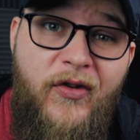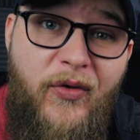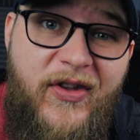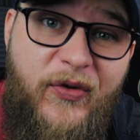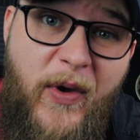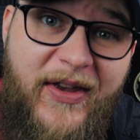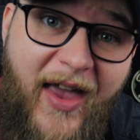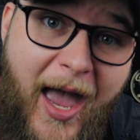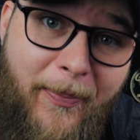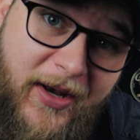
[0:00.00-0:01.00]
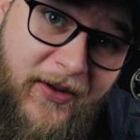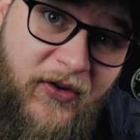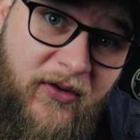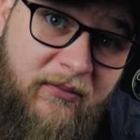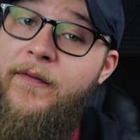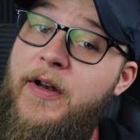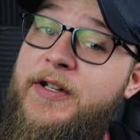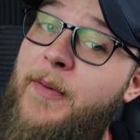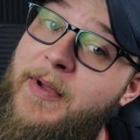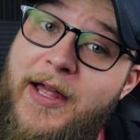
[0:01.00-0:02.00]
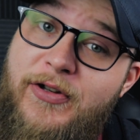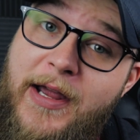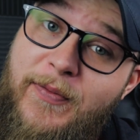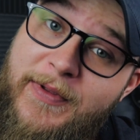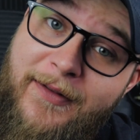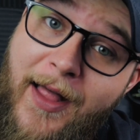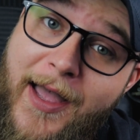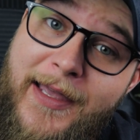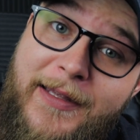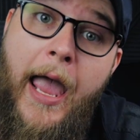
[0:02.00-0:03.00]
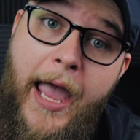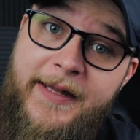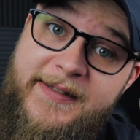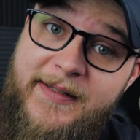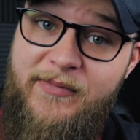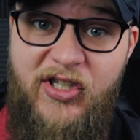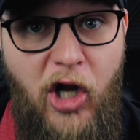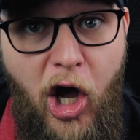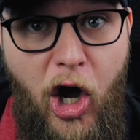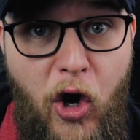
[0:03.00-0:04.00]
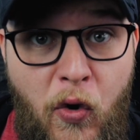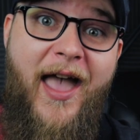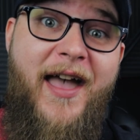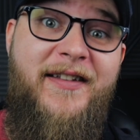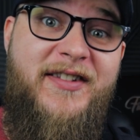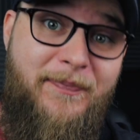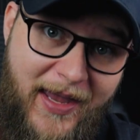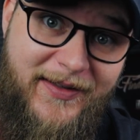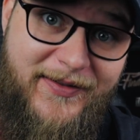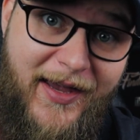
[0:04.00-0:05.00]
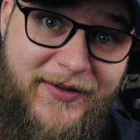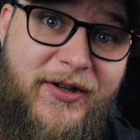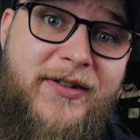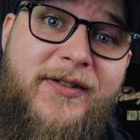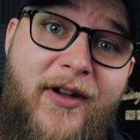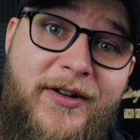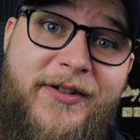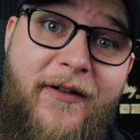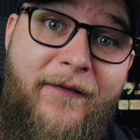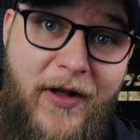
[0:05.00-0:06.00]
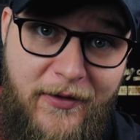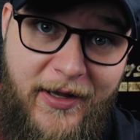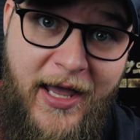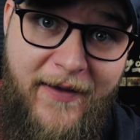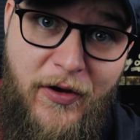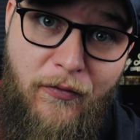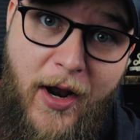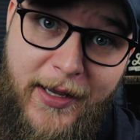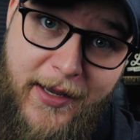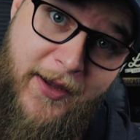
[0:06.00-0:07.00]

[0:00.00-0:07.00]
So this week's happenings. Finished up contract with a client. Had some snow. And SpaceX just launched their Falcon Heavy rocket